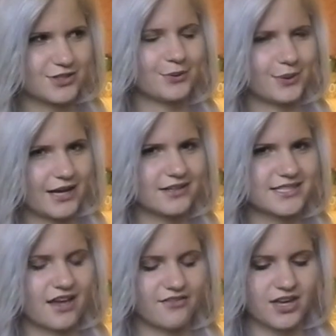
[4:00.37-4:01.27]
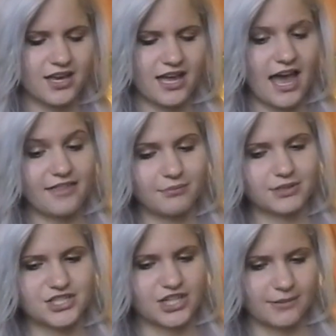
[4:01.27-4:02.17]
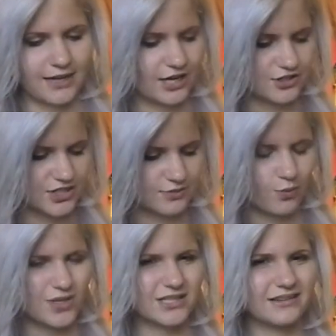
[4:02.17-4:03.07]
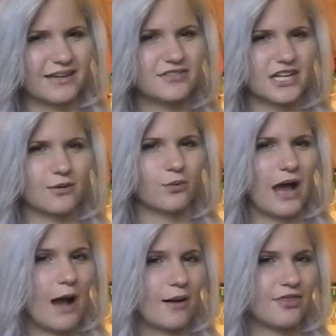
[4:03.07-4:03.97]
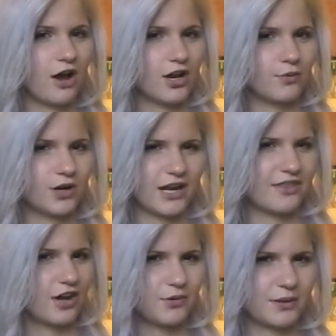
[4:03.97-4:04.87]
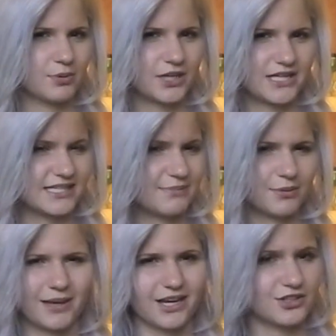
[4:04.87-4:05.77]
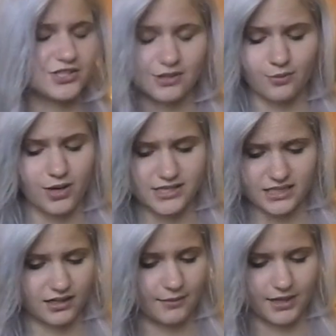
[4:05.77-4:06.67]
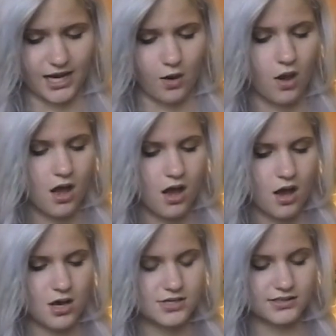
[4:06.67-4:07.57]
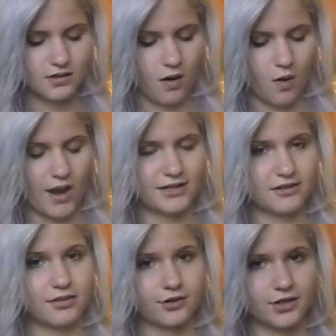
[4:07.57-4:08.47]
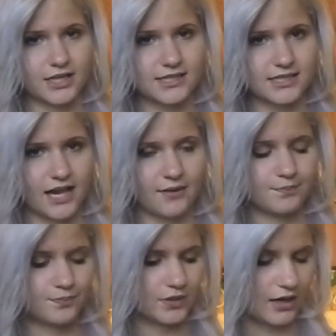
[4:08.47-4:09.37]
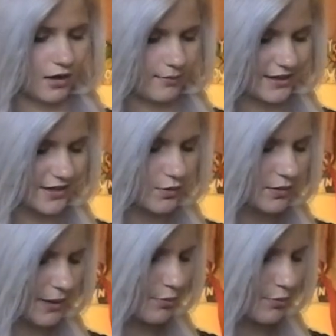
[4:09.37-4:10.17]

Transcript: the L'Oreal stuff and then bleaching it, my hair just wasn't lifting how I thought it would. I thought it'd be pretty easy, but my hair just, it wasn't coming out. So I did 30 instead. I think one of my